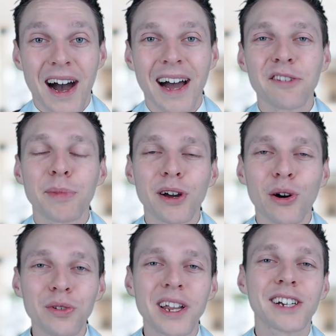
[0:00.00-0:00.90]
I have my
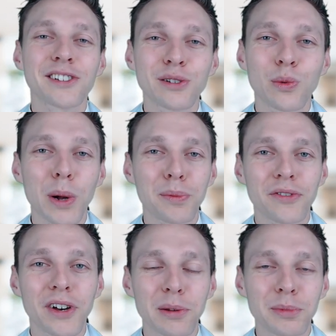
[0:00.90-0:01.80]
own national web
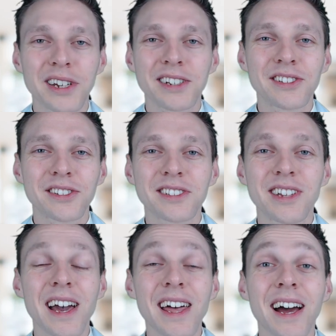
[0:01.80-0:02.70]
development
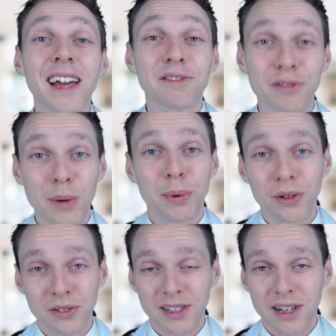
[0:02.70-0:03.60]
agency and I have a web
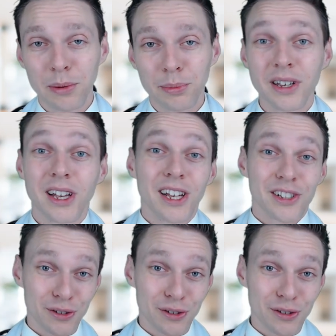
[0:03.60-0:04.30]
hosting company,